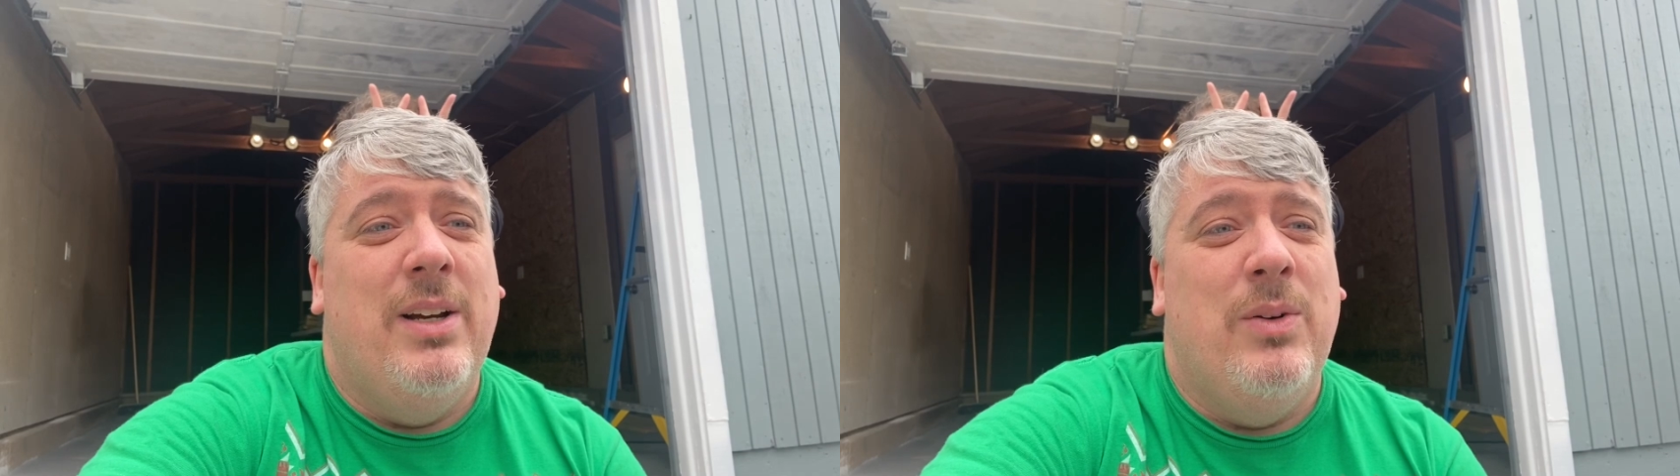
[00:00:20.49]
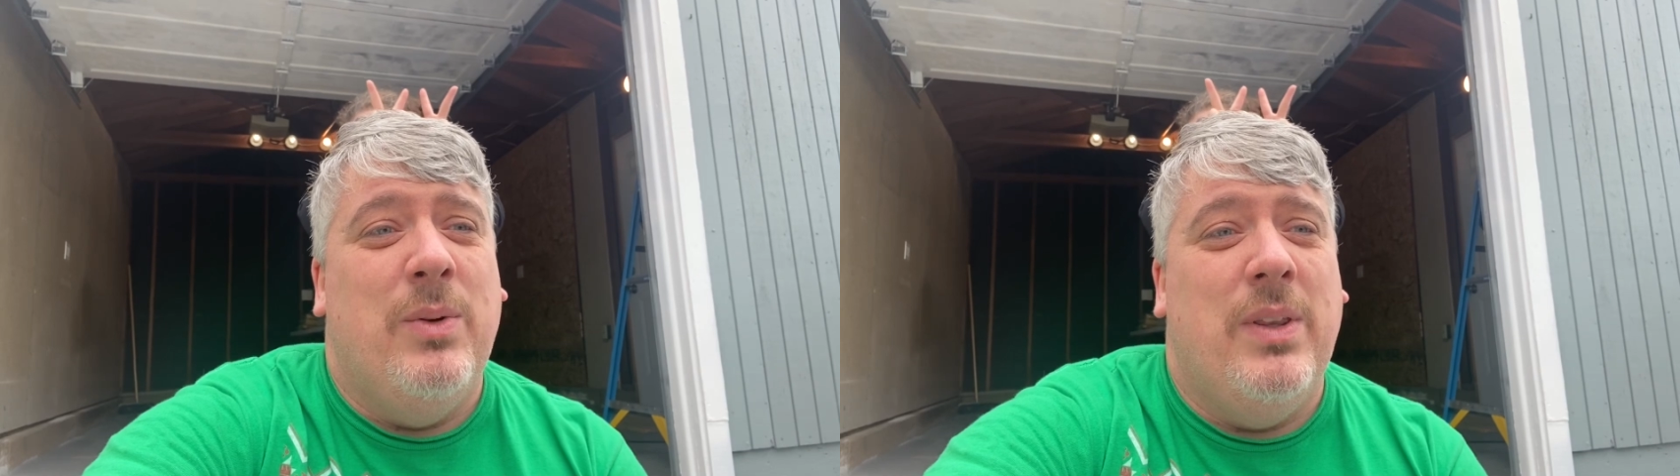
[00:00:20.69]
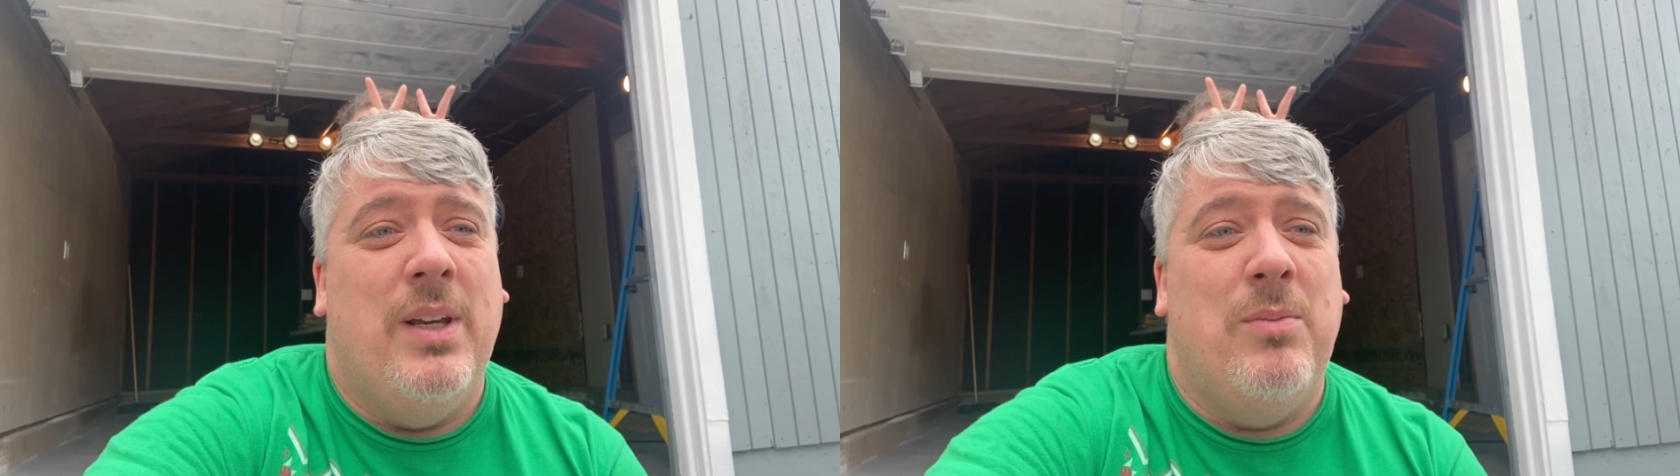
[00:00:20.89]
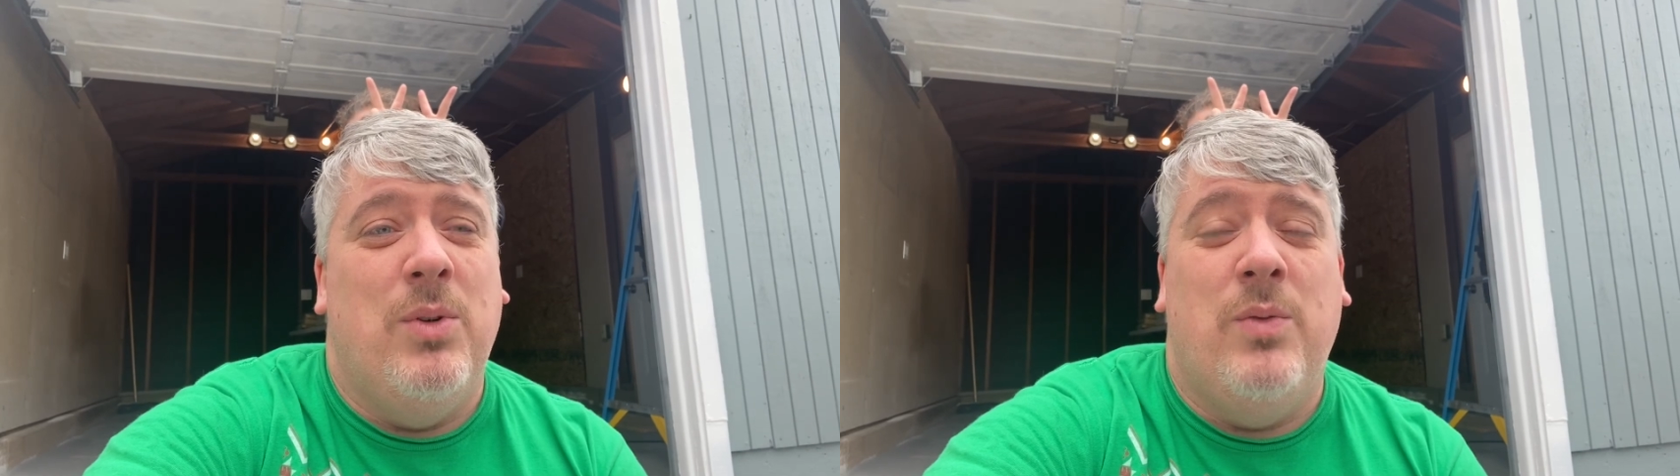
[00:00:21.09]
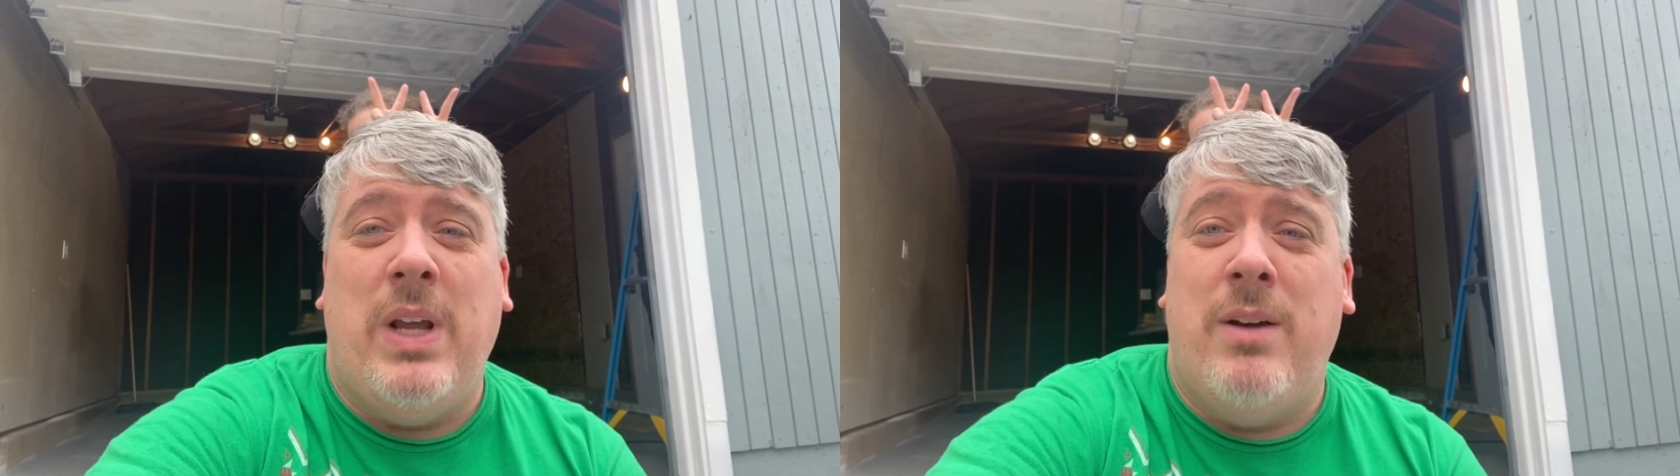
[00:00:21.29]
We then
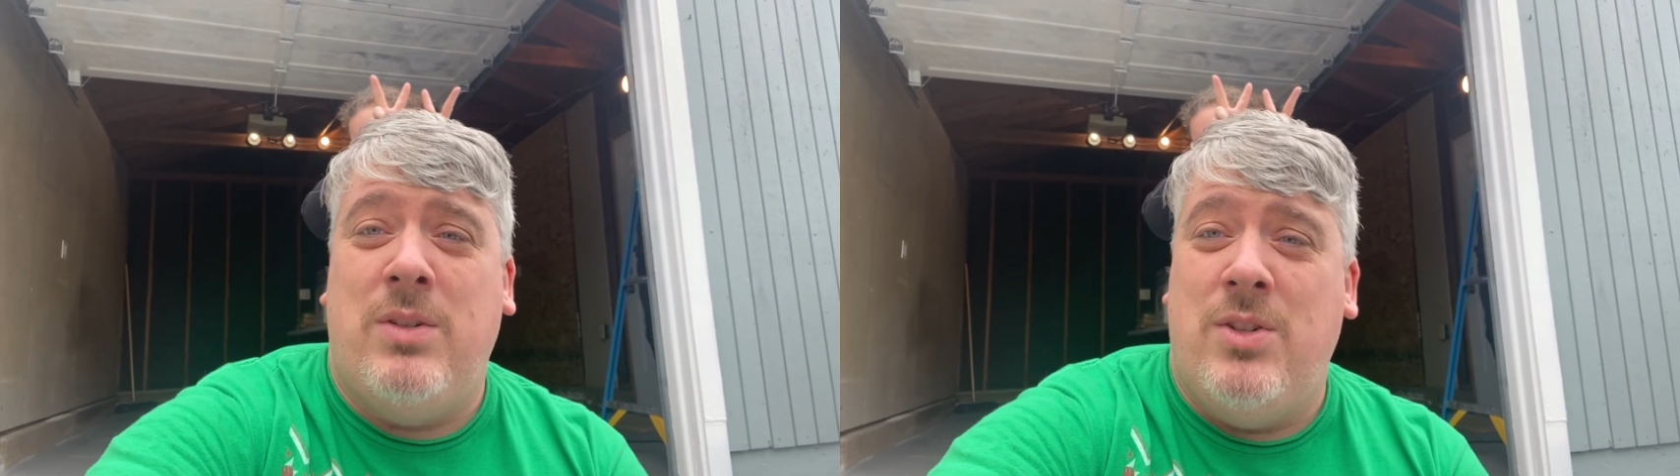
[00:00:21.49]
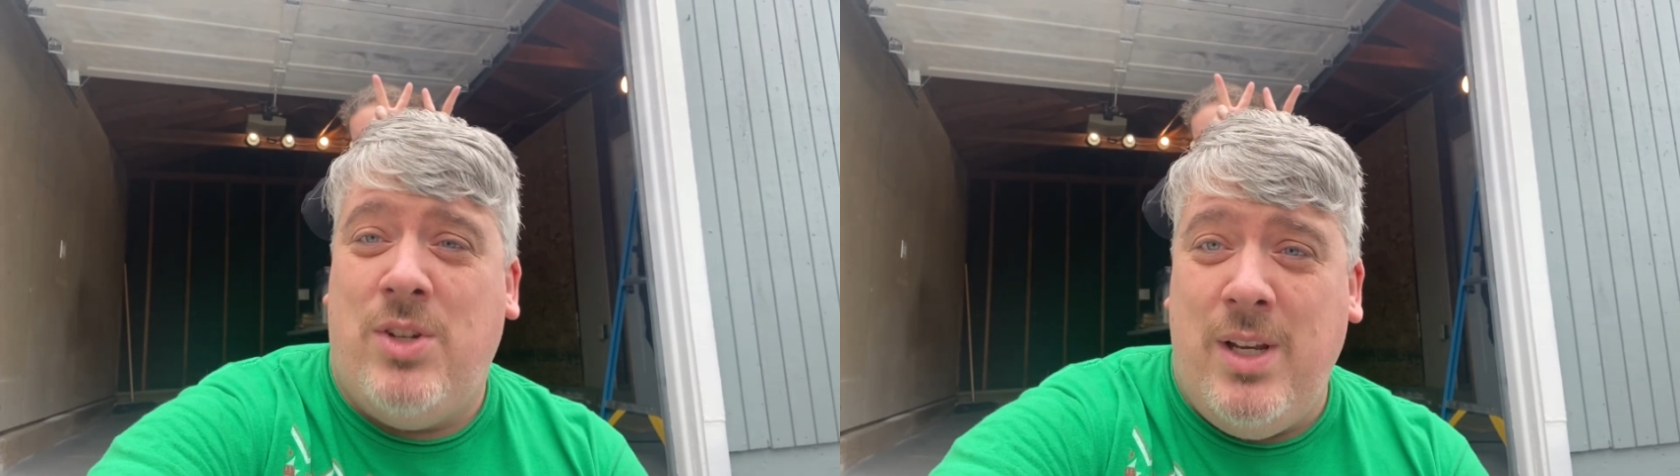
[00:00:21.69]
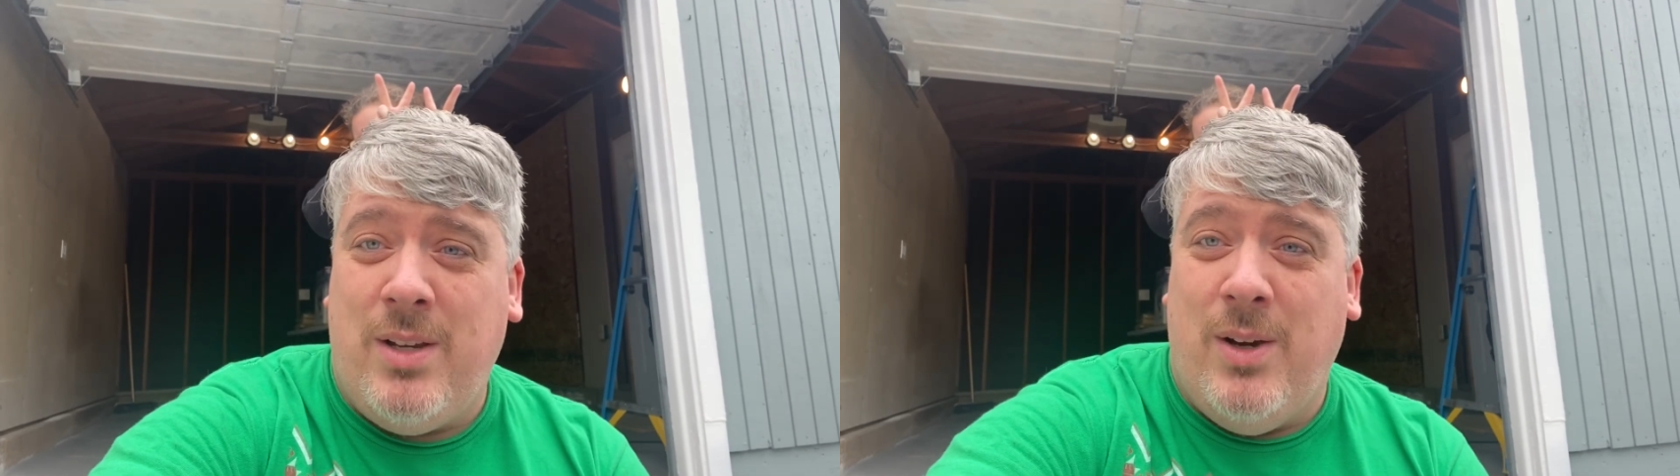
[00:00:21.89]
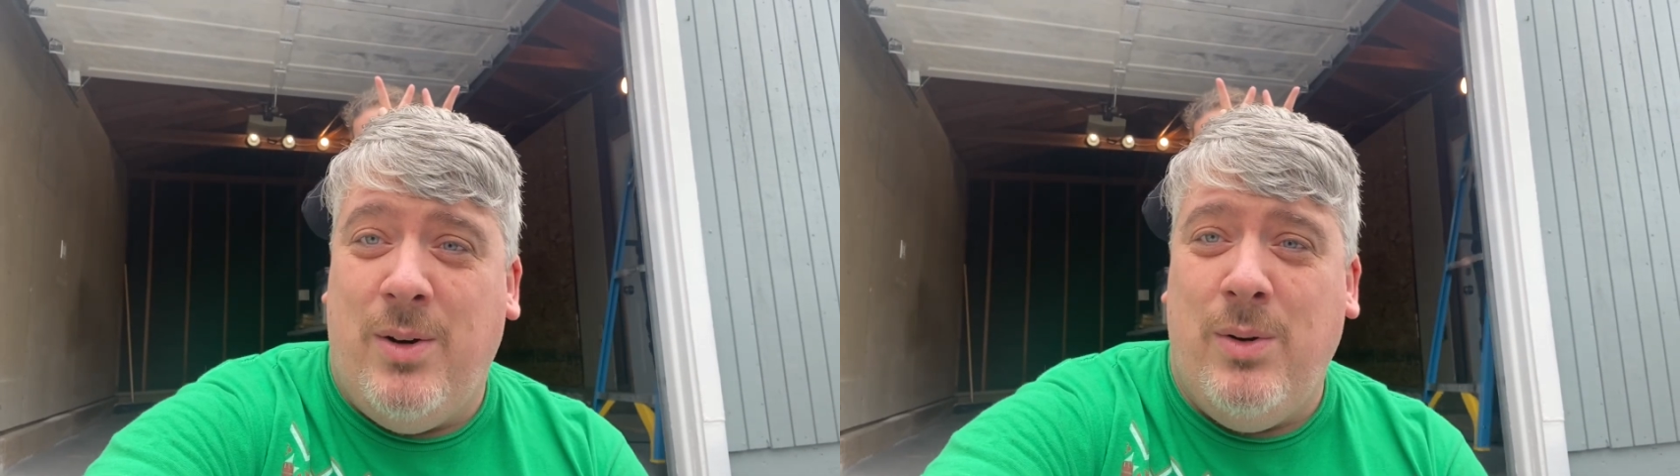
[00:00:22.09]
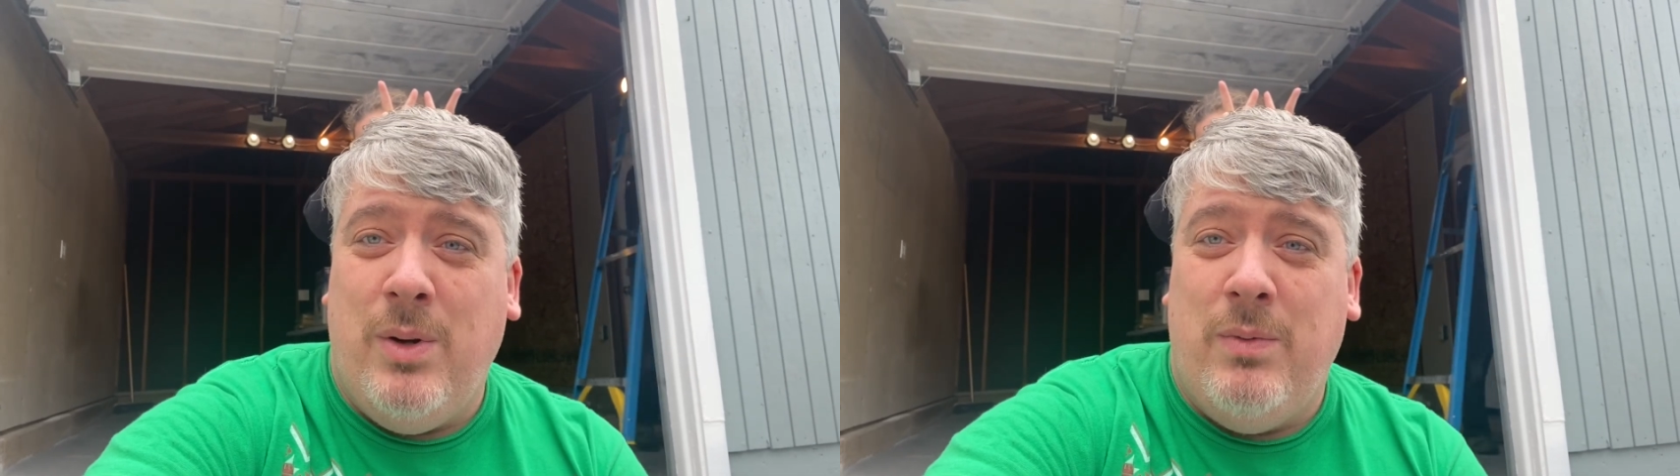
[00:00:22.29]
moved out to Chico